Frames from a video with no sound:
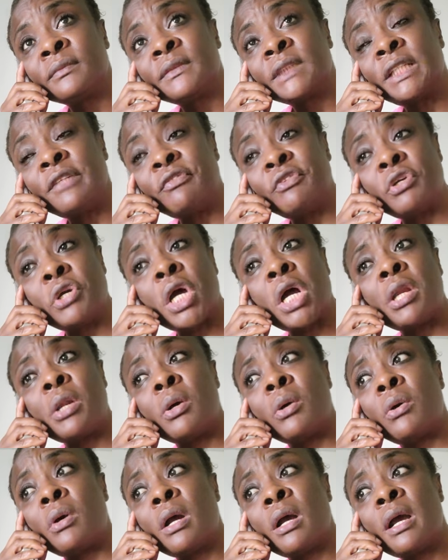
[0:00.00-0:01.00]
if you're
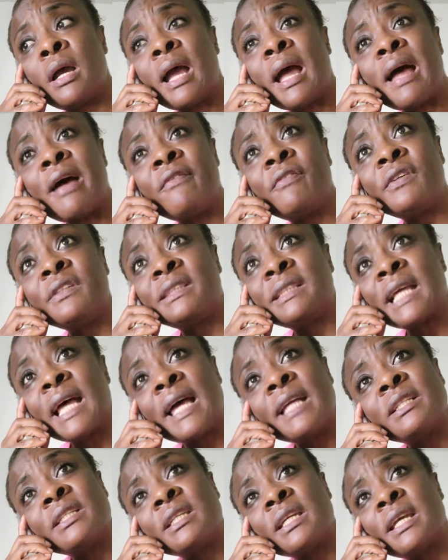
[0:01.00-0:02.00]
gonna have a
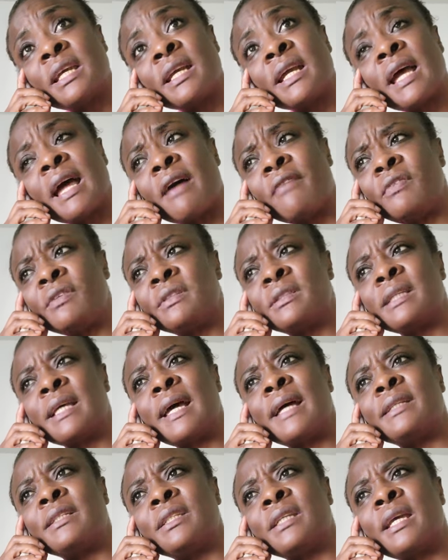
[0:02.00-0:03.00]
side
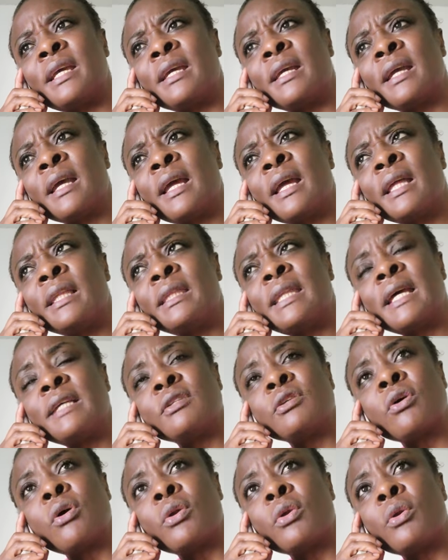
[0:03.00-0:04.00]
chick that's
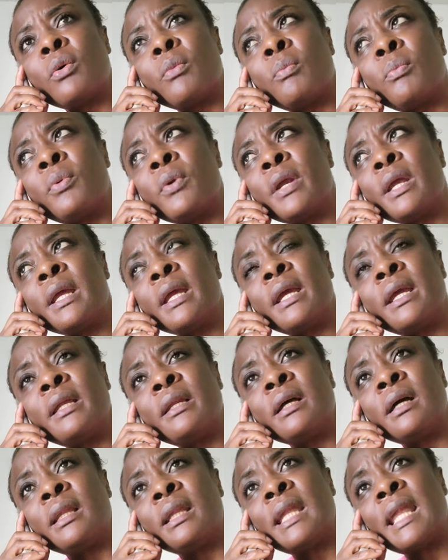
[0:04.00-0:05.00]
gonna bring in
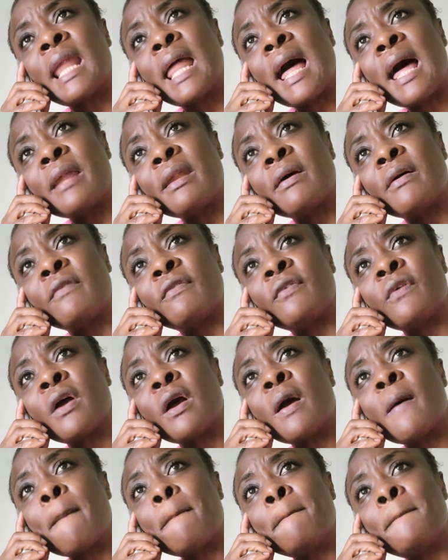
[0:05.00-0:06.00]
a lot of
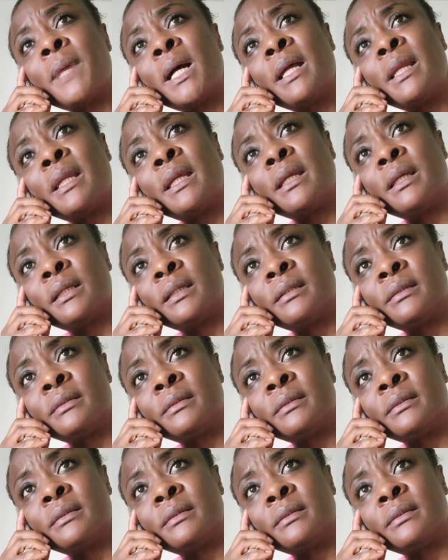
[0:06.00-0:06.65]
money.